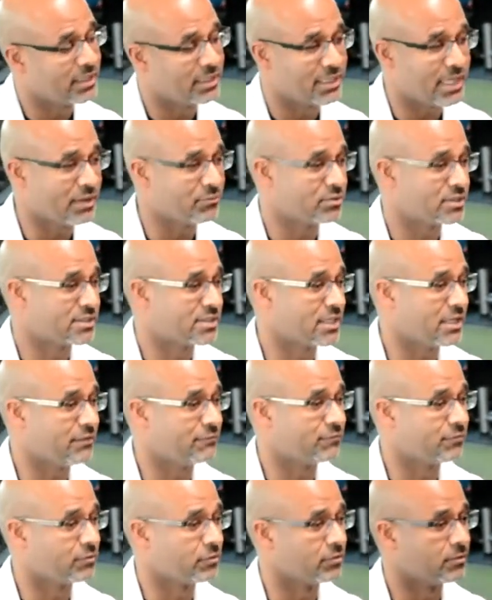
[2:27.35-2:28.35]
And I would say
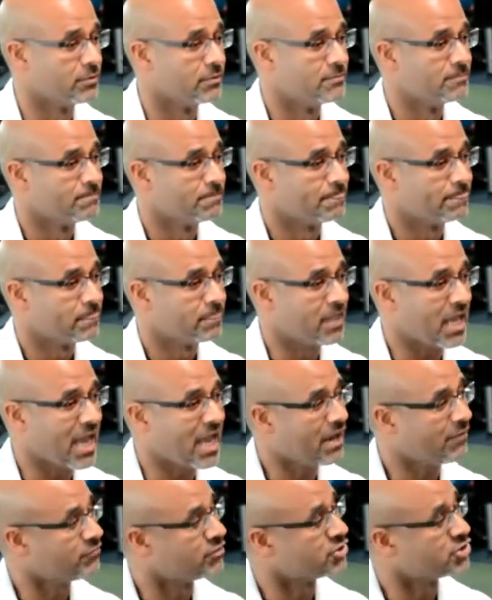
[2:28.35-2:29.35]
for the
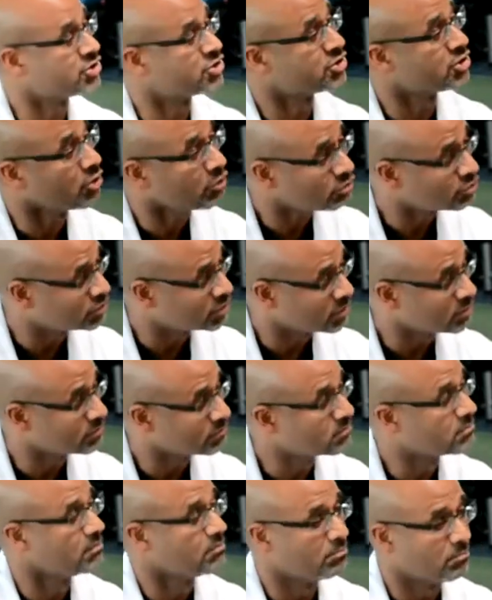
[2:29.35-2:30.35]
average surgeon,
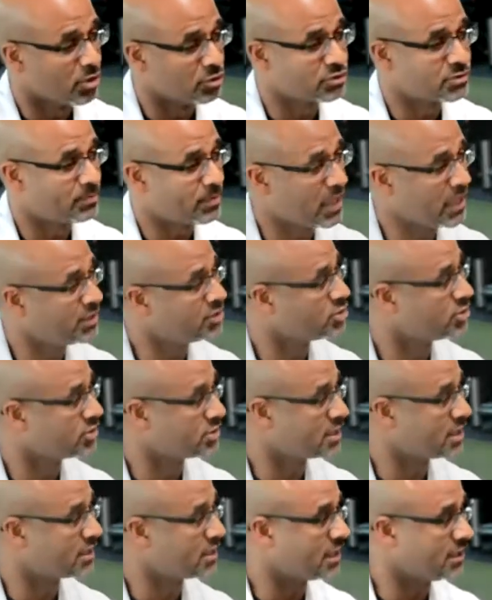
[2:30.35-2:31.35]
most patients
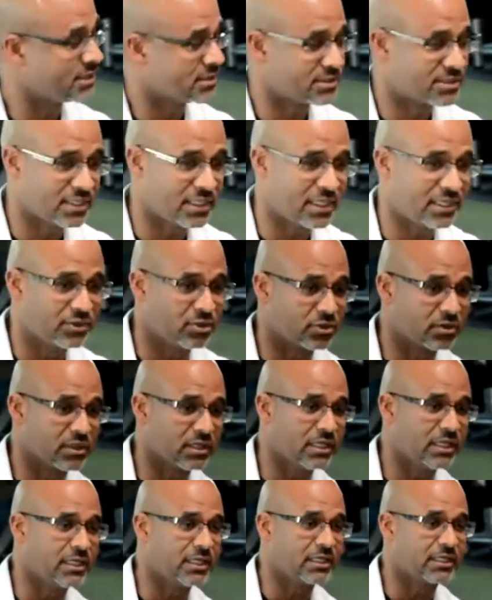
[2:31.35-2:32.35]
that they see in their
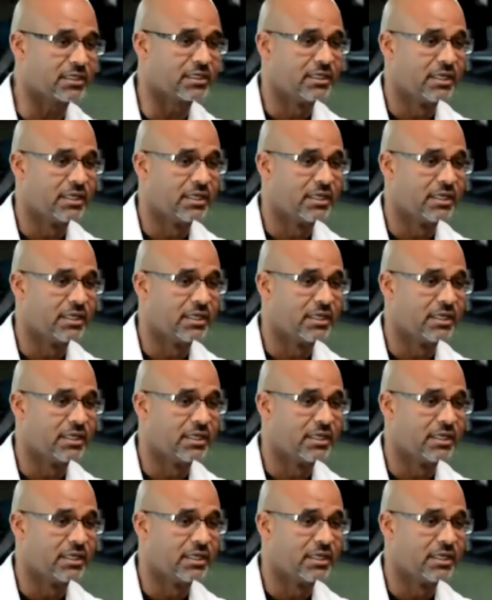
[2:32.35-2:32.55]
clinic,